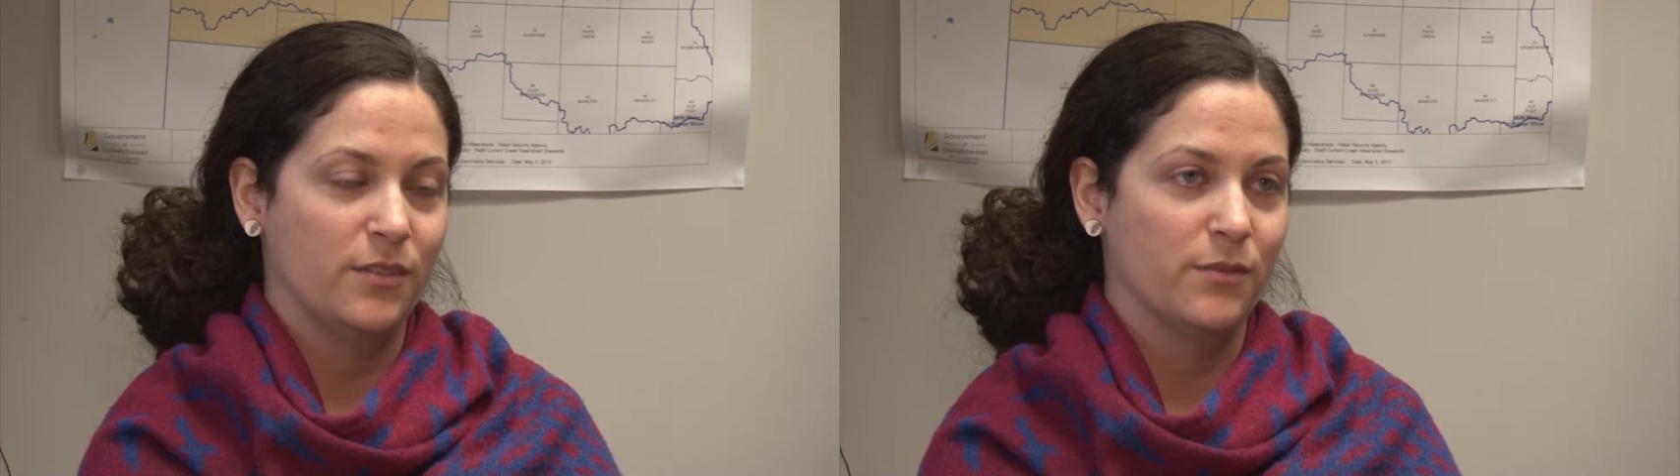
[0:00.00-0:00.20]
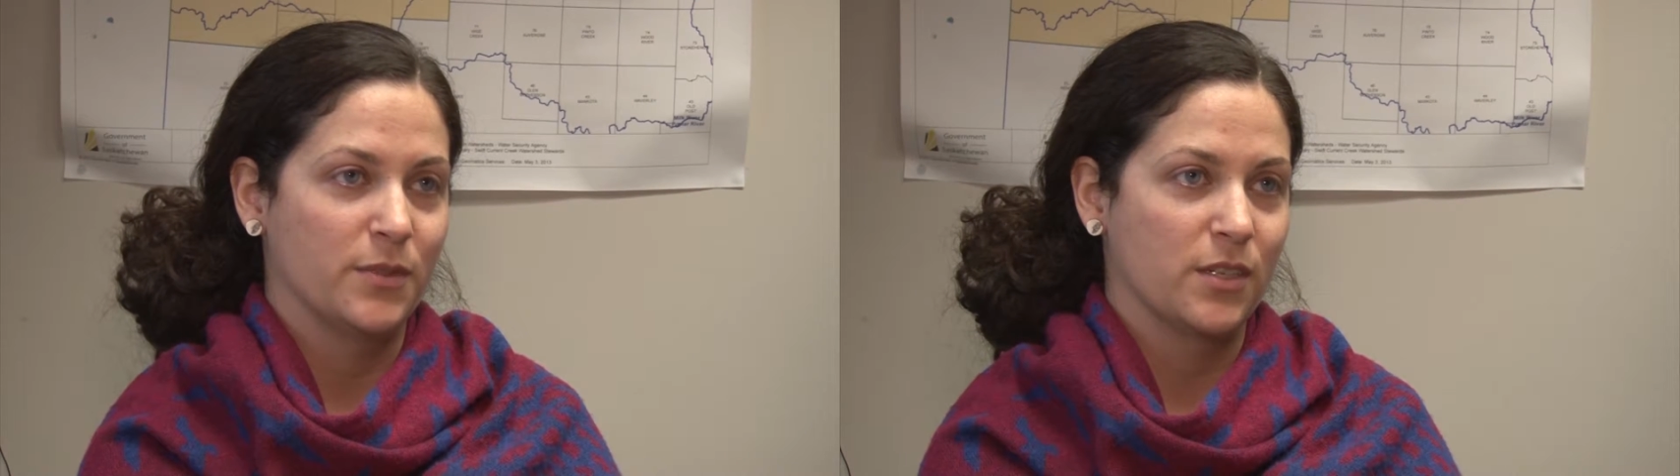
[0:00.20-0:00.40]

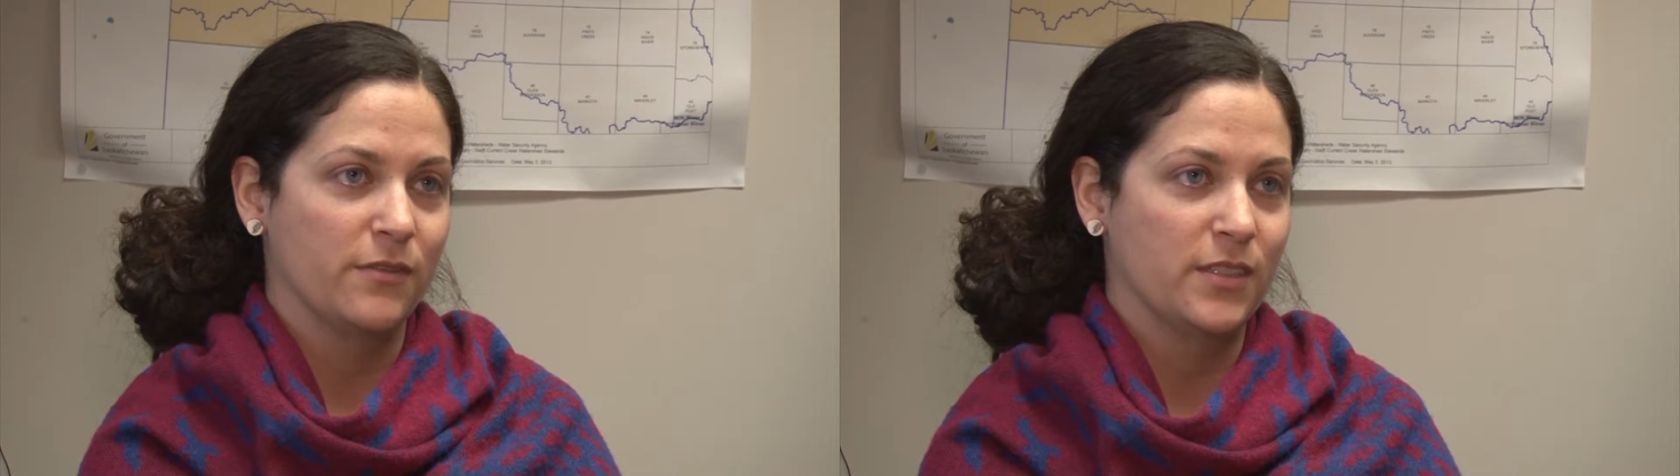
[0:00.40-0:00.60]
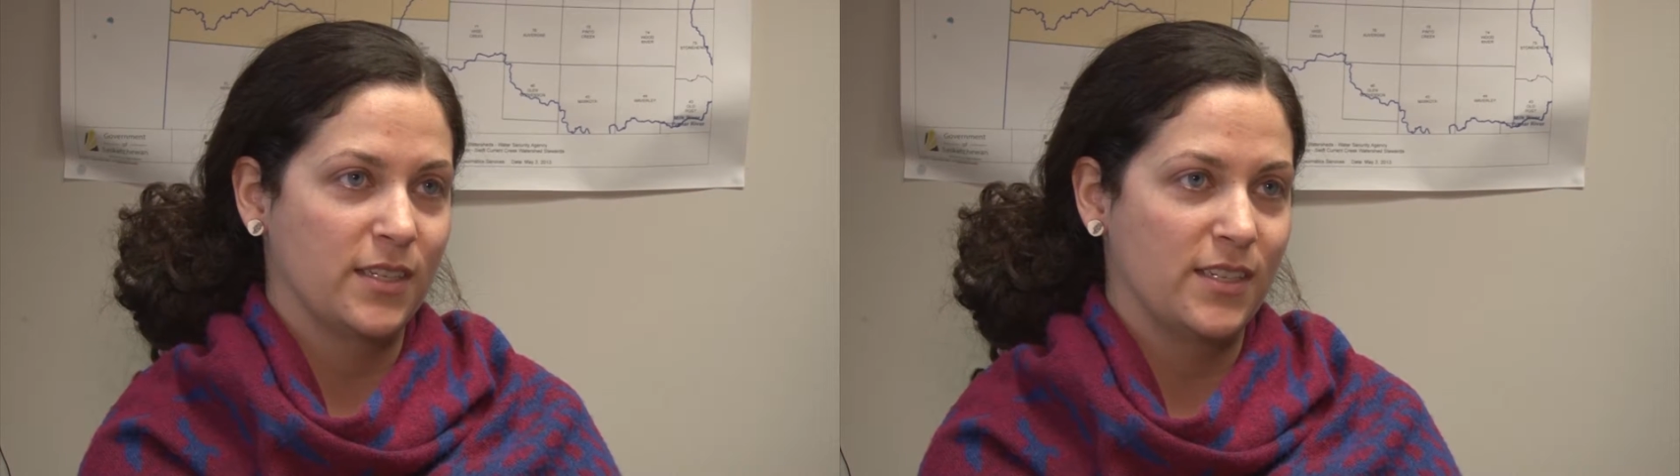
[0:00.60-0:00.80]
from
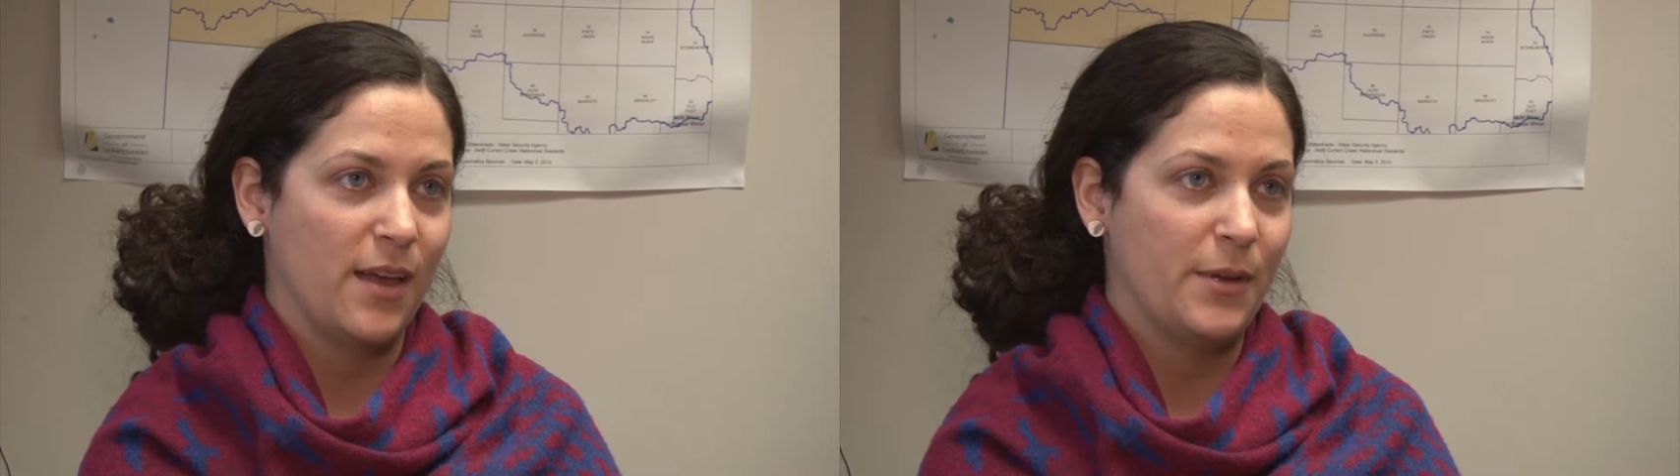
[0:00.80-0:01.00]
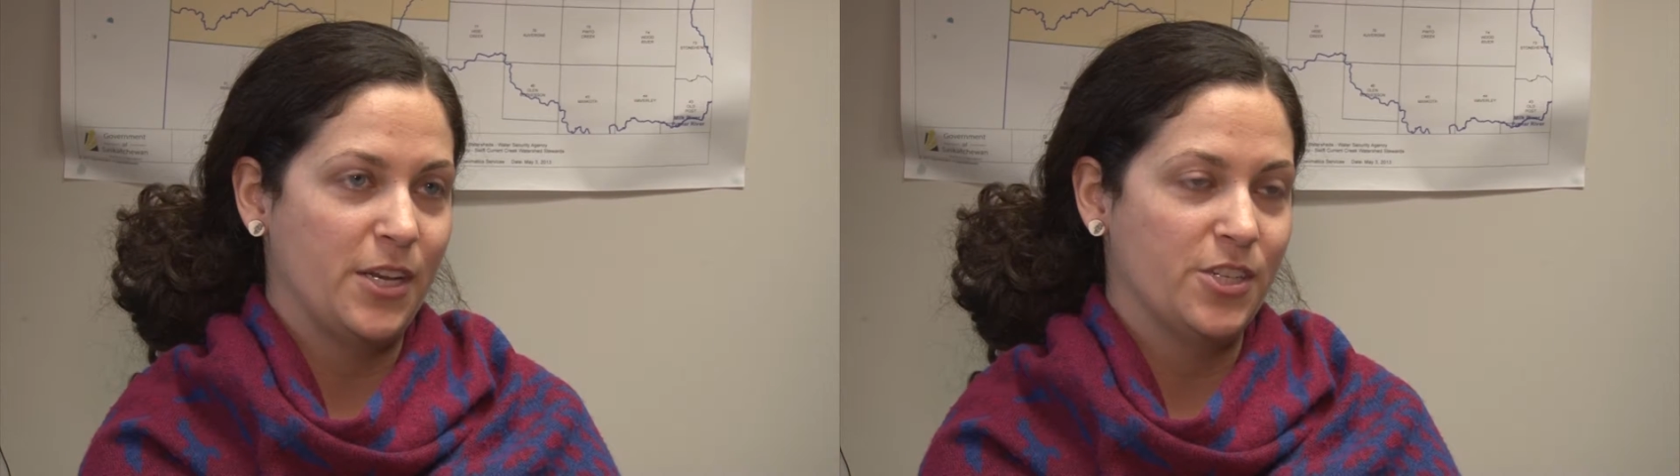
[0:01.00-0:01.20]
surface
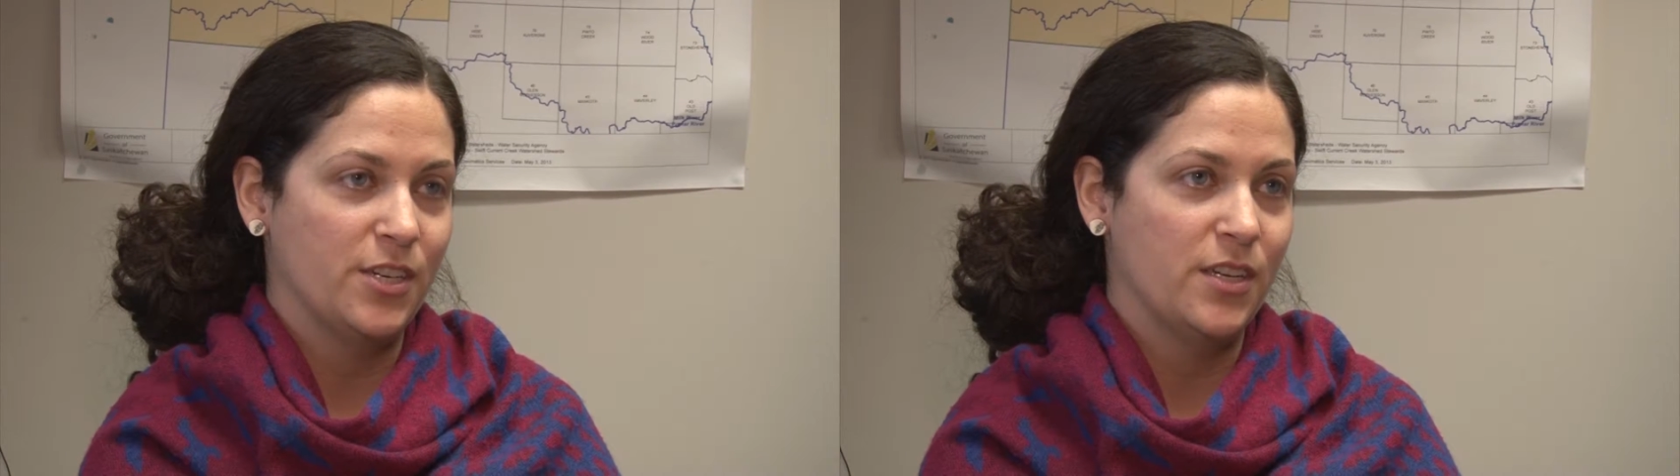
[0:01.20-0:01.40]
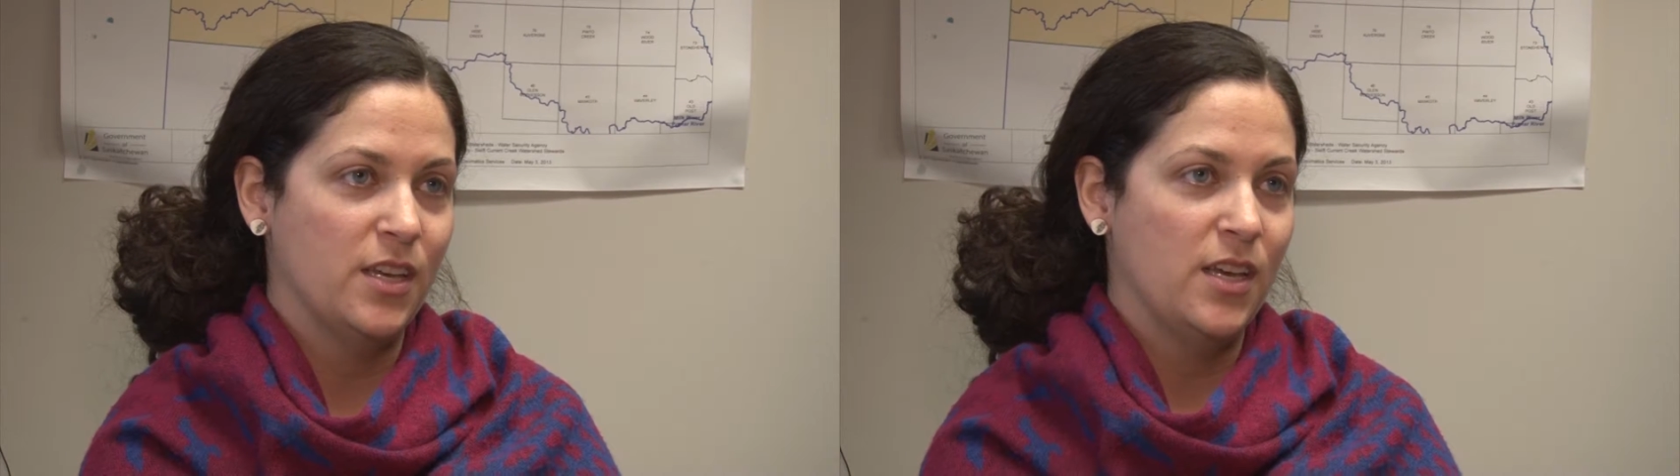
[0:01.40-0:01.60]

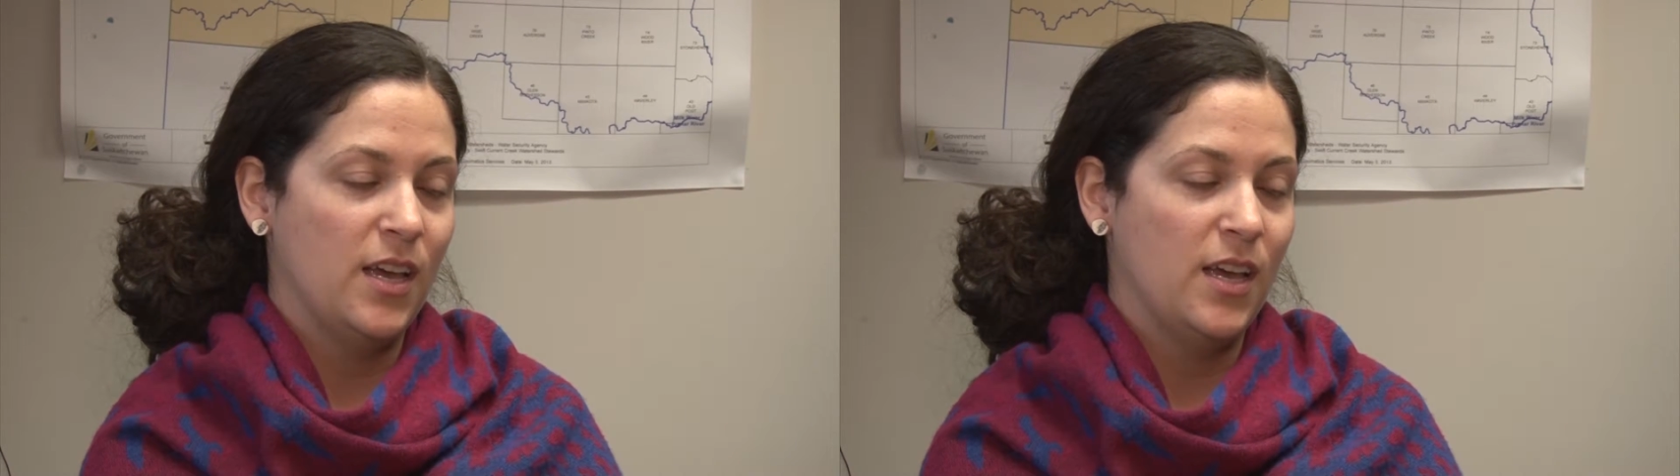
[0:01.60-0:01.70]
contamination.